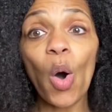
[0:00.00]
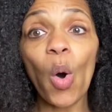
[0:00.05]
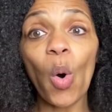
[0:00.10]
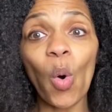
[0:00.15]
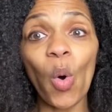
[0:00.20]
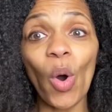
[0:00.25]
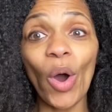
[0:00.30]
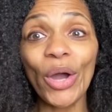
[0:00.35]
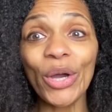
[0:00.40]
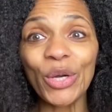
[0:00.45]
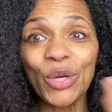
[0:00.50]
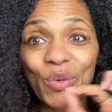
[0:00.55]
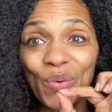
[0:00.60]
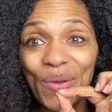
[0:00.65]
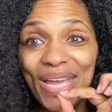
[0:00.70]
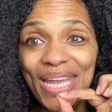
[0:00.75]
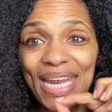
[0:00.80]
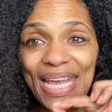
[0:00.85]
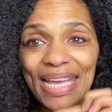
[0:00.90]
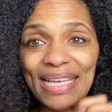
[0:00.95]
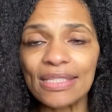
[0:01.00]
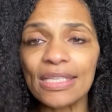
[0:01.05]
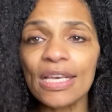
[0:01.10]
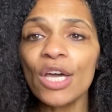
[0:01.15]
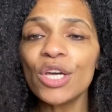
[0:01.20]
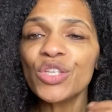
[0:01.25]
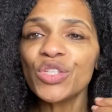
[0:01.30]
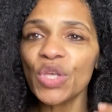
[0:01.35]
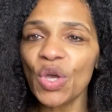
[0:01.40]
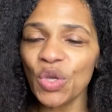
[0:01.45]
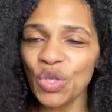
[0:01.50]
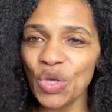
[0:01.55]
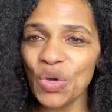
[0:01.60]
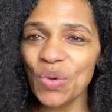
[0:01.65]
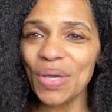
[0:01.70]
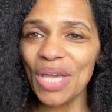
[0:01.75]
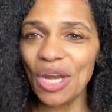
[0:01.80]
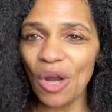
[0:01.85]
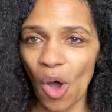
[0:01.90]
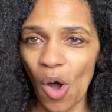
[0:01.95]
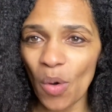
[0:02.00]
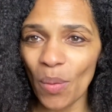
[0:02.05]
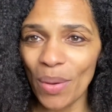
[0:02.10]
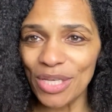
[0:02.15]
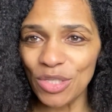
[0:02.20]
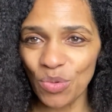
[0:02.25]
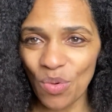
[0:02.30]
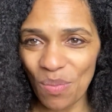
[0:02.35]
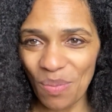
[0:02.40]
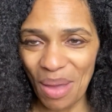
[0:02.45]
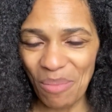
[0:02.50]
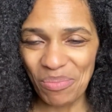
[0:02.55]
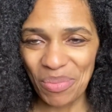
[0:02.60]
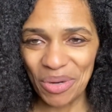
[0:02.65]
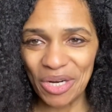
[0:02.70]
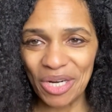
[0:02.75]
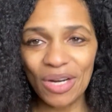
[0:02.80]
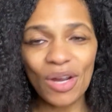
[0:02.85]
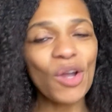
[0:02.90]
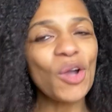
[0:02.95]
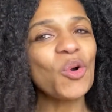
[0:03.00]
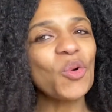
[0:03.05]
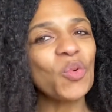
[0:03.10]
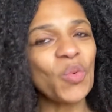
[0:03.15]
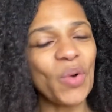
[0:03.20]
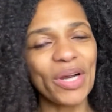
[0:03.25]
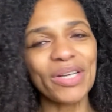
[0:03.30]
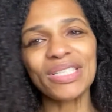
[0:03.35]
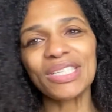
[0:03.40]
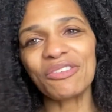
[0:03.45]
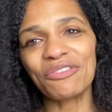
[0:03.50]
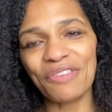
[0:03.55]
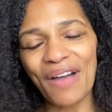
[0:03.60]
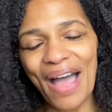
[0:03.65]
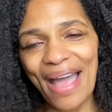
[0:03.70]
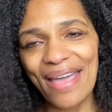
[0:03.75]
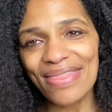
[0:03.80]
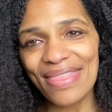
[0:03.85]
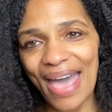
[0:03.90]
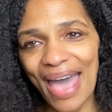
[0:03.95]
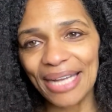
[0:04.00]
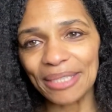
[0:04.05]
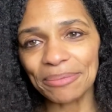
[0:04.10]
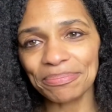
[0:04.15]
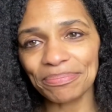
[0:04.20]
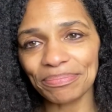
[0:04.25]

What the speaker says: or greetings so you can always remember where to find that.